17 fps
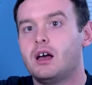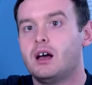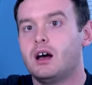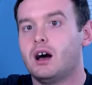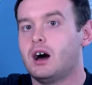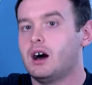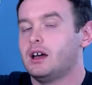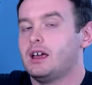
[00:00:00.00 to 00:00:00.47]

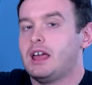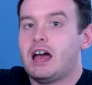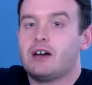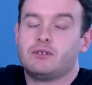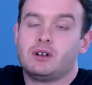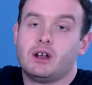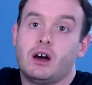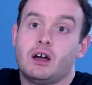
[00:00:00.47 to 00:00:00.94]
I
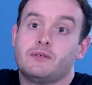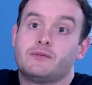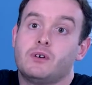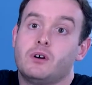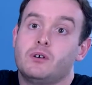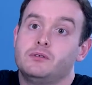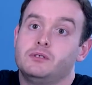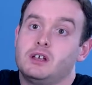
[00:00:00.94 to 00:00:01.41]
have an
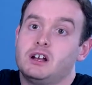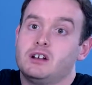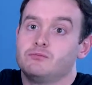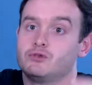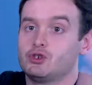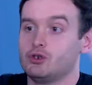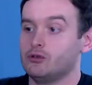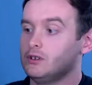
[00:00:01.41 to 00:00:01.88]
iPhone that I'm
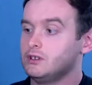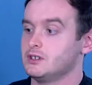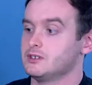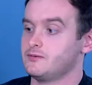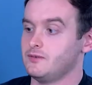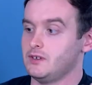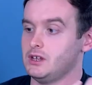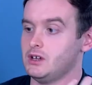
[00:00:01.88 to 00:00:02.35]
shooting
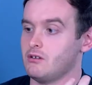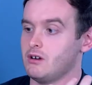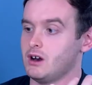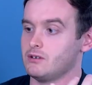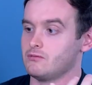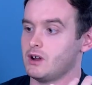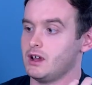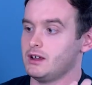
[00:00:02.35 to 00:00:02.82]
this video
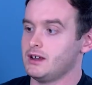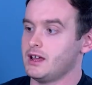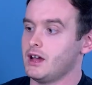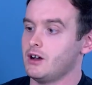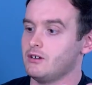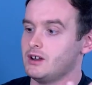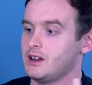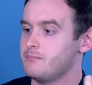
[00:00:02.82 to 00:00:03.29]
on right
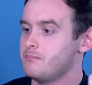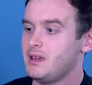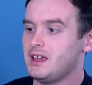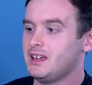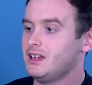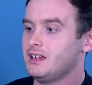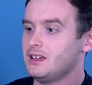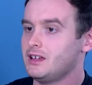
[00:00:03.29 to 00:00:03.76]
now and I'm
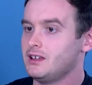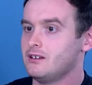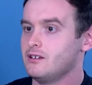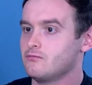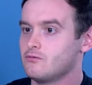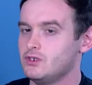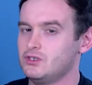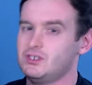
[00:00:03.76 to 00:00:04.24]
making it
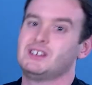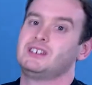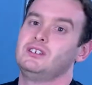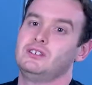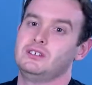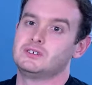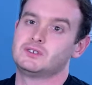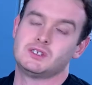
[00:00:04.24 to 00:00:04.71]

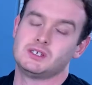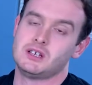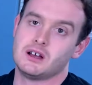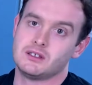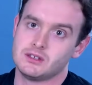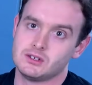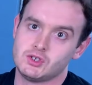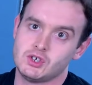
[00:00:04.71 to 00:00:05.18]
ridiculously
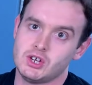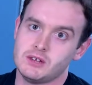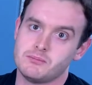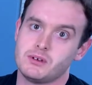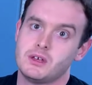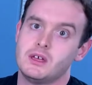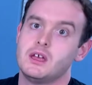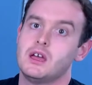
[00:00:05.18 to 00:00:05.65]
on the
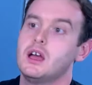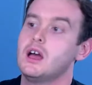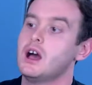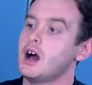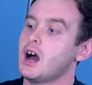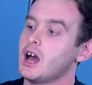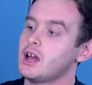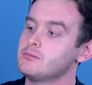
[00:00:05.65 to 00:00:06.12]
cheap.
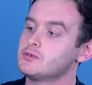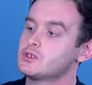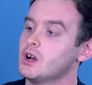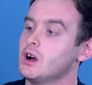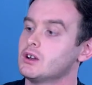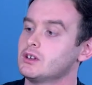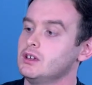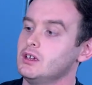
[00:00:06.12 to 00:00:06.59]
I'm
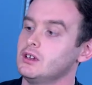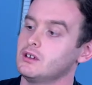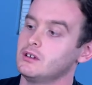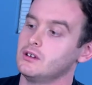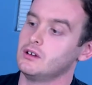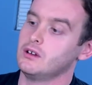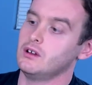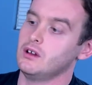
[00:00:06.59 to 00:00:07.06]
talking
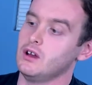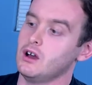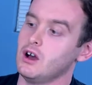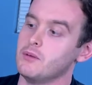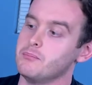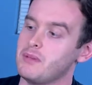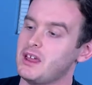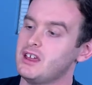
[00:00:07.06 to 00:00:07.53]

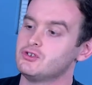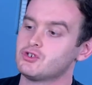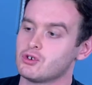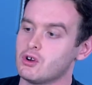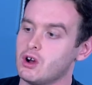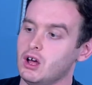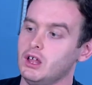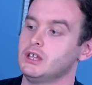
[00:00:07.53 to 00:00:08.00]
a
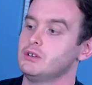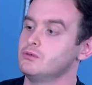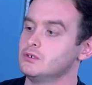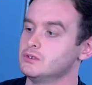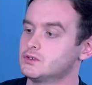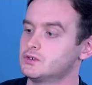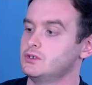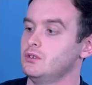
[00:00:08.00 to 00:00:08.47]
major
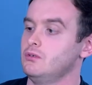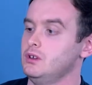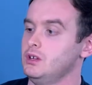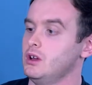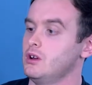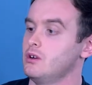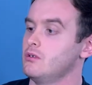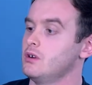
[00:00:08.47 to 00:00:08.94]
Hollywood
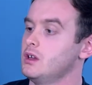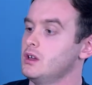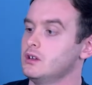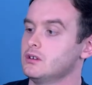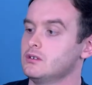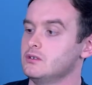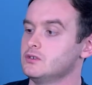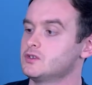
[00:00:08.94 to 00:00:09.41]
studio
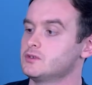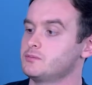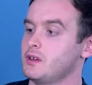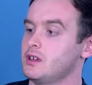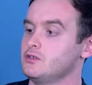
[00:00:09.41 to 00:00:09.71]
could spend